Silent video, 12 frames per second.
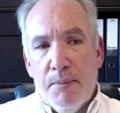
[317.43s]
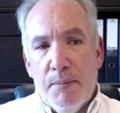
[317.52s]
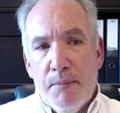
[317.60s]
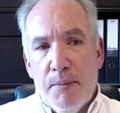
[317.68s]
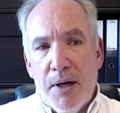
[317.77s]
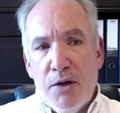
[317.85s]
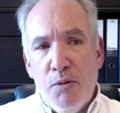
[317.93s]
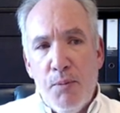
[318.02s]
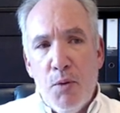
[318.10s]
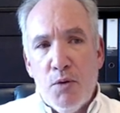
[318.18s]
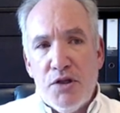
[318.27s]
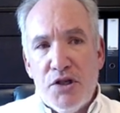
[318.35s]
Michael
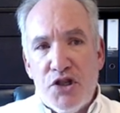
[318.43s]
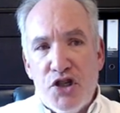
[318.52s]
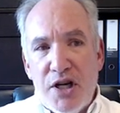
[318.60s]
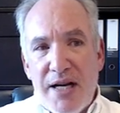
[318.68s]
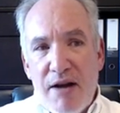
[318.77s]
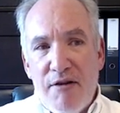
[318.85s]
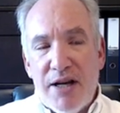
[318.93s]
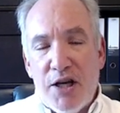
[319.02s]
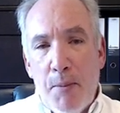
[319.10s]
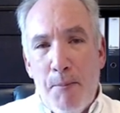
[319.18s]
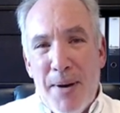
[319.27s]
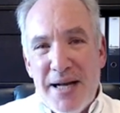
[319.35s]
Porter's generic
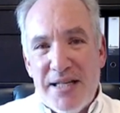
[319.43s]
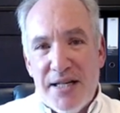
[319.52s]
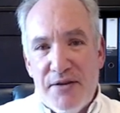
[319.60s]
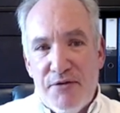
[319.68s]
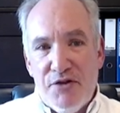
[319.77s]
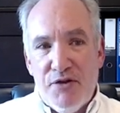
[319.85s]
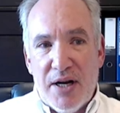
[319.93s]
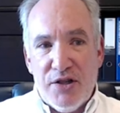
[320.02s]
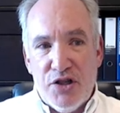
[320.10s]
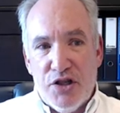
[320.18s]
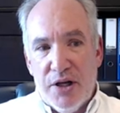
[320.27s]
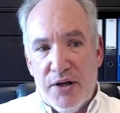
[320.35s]
competitive
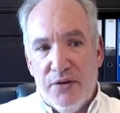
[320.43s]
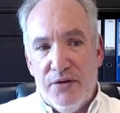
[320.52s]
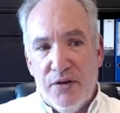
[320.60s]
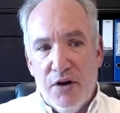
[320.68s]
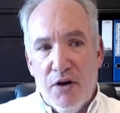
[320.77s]
strategies